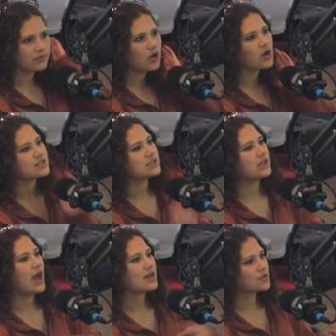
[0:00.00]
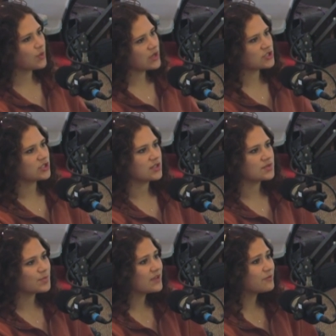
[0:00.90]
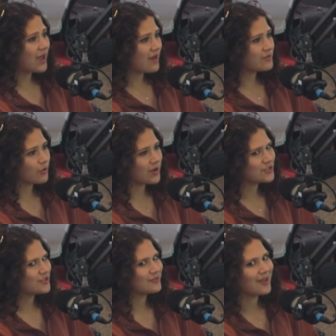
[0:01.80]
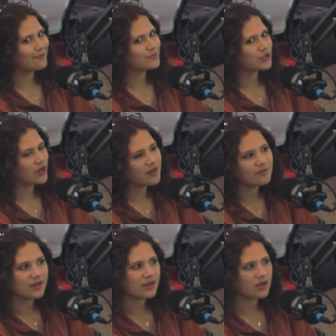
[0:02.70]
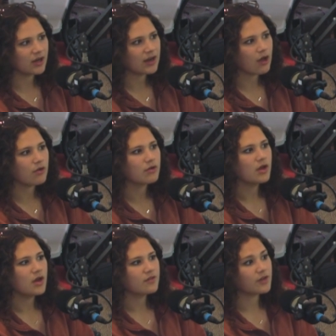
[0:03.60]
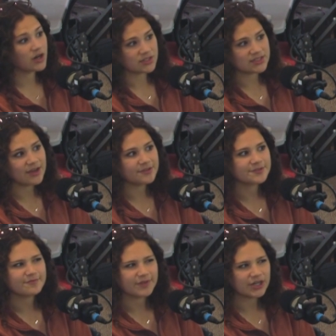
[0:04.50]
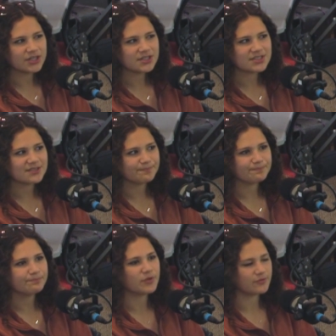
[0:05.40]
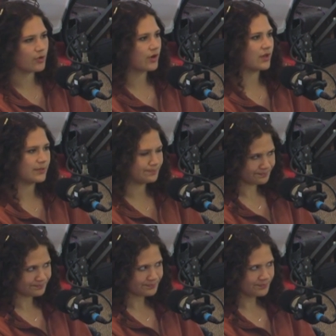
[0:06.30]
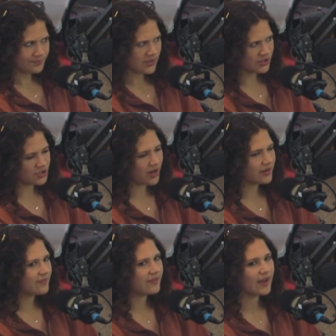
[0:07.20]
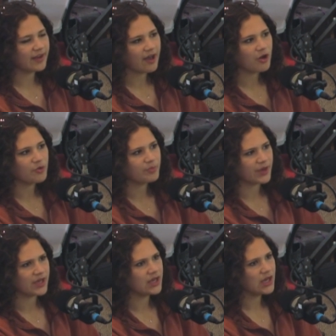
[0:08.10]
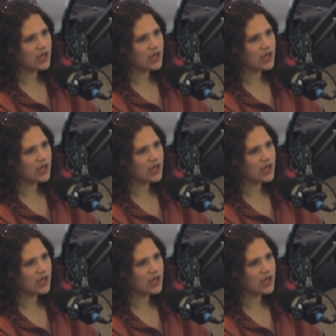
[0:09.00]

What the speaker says: constantly ask questions. But if we have a question, like try to figure it out for ourselves first before like trying to find help. But